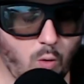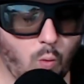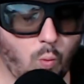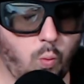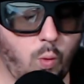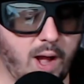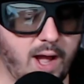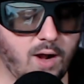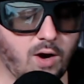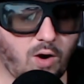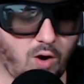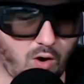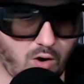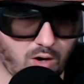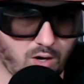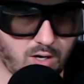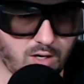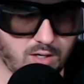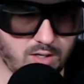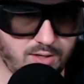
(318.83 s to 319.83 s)
Where
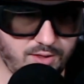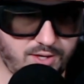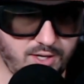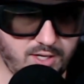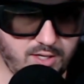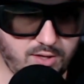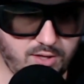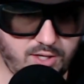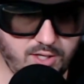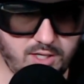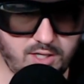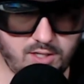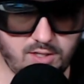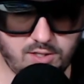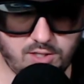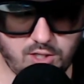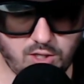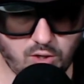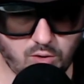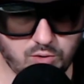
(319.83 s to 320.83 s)
are the
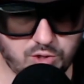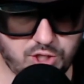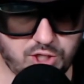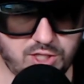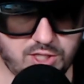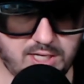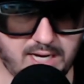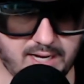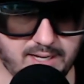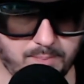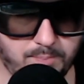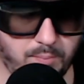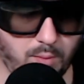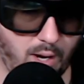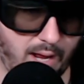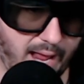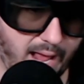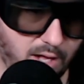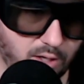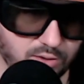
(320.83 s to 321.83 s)
you know, she's getting
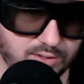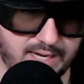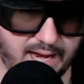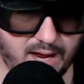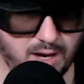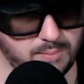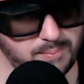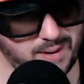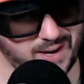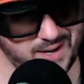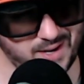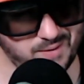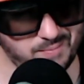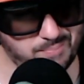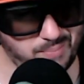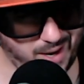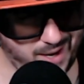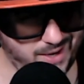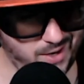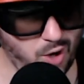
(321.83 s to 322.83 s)
held down
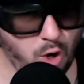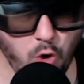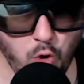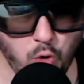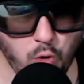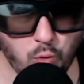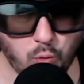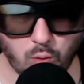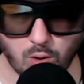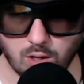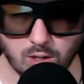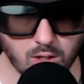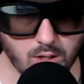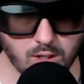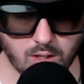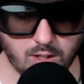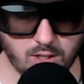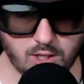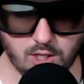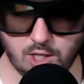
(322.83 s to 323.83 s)
by who?
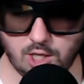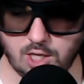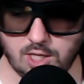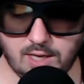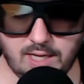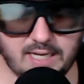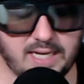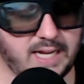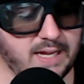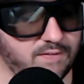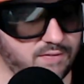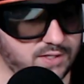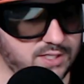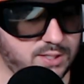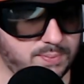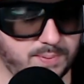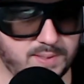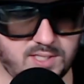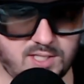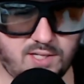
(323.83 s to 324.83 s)
Like, give us
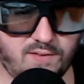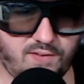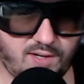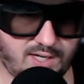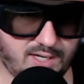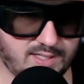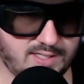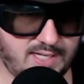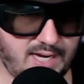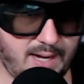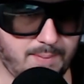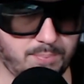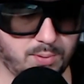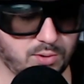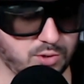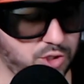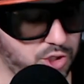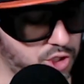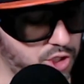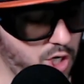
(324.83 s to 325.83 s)
specific
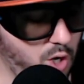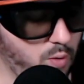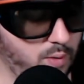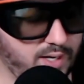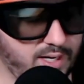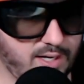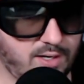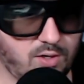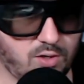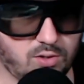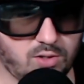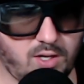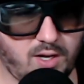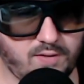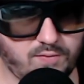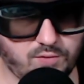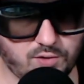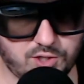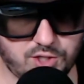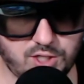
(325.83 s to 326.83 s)
examples. Show it in her
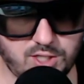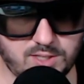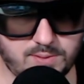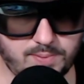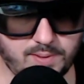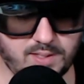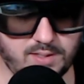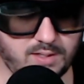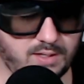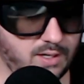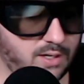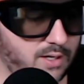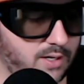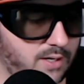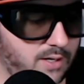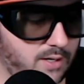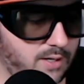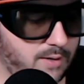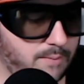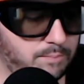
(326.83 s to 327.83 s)
life where she's been
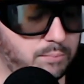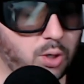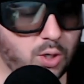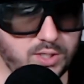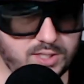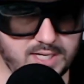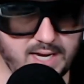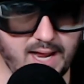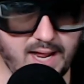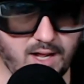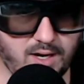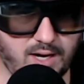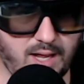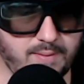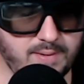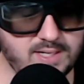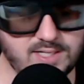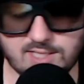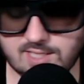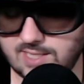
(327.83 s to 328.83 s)
put down. I
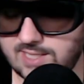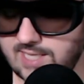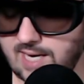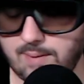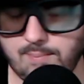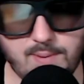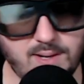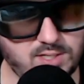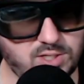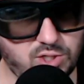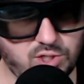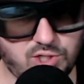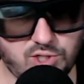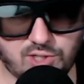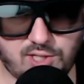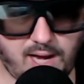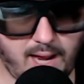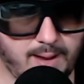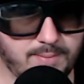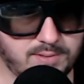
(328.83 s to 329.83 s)
mean, it's the same message as
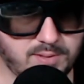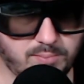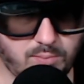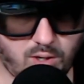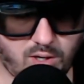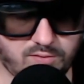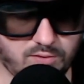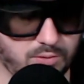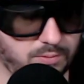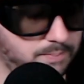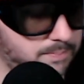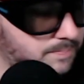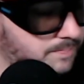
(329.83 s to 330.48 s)
Captain Marvel.